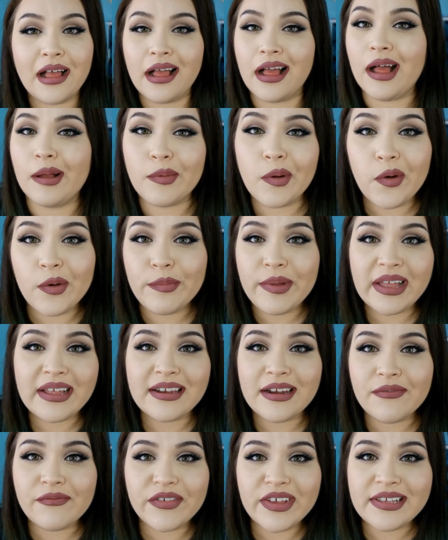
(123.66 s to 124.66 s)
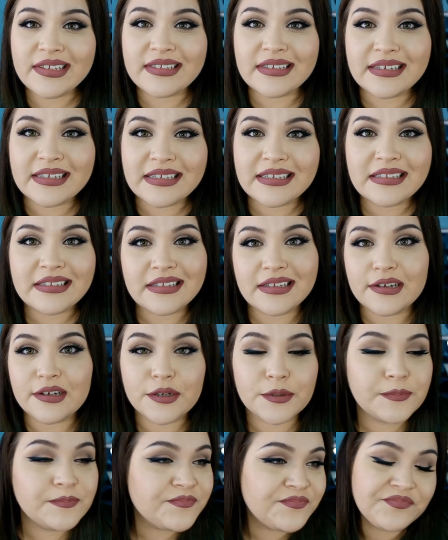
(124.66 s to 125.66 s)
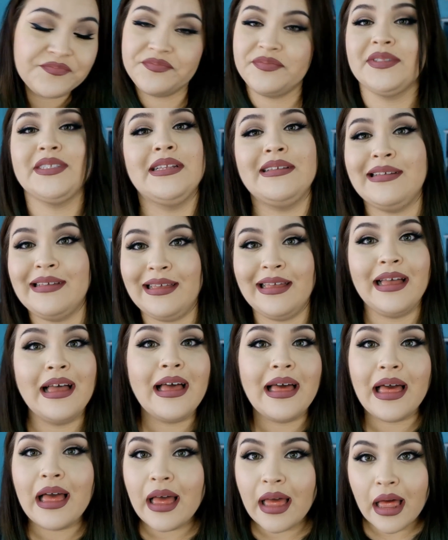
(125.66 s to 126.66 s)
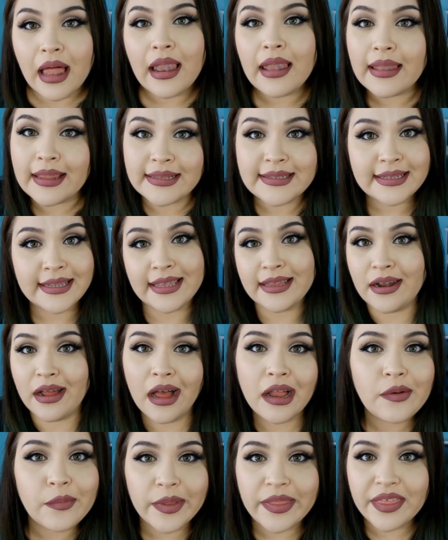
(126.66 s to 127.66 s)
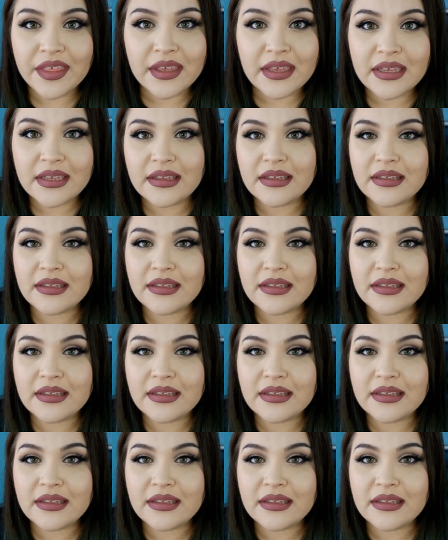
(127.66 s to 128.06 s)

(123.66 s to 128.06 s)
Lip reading: I'm going back and I'm fixing it. So let's get on with it.